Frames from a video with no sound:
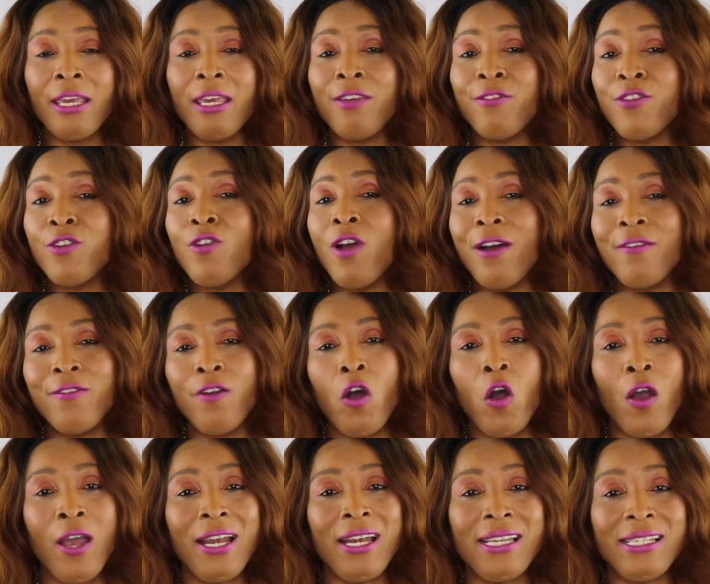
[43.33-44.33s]
If you have
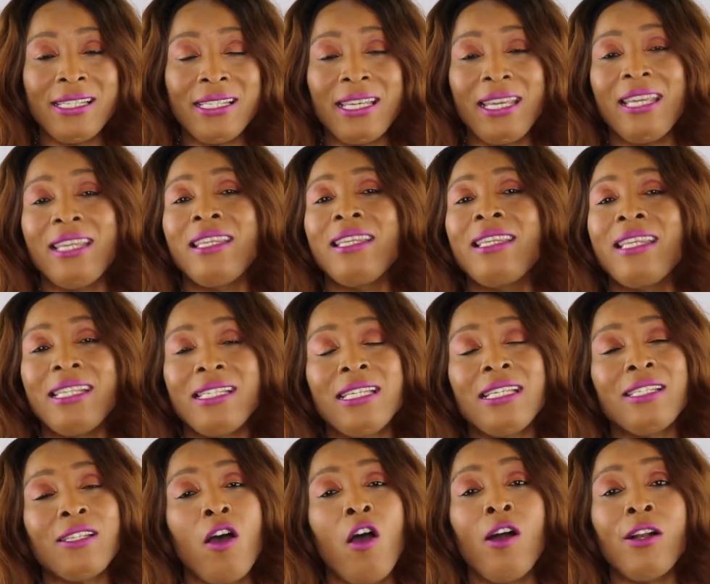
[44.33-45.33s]
oily skin, this
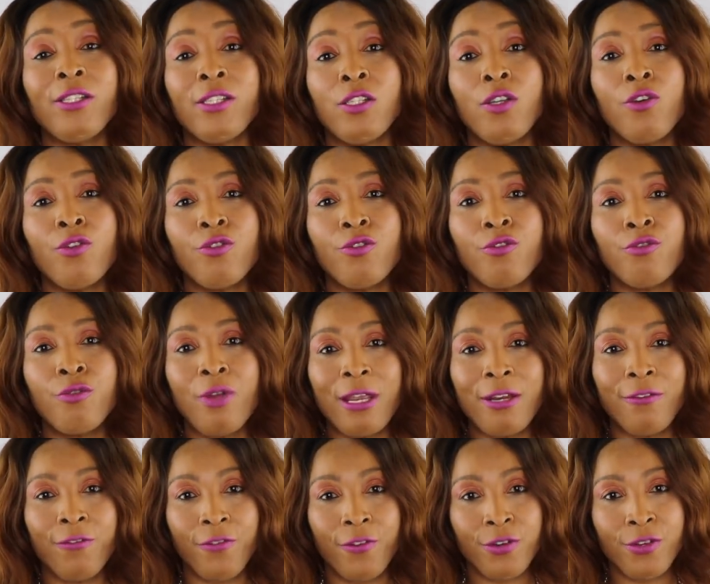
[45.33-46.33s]
is also
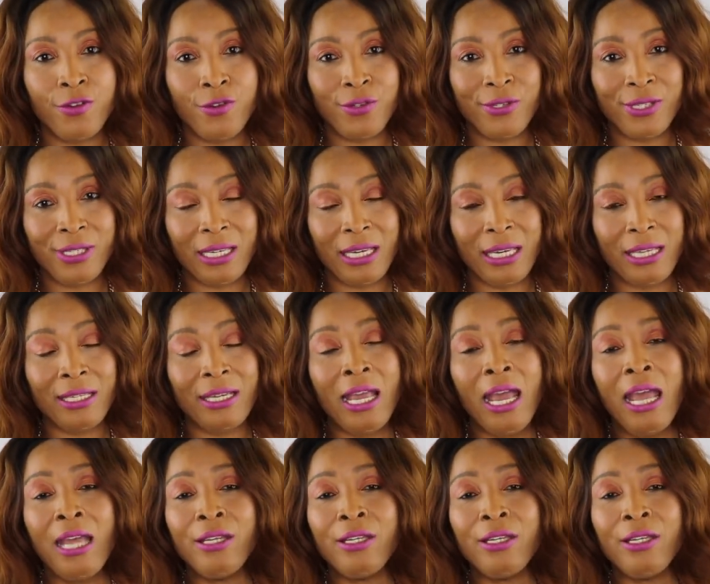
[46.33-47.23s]
great for your skin.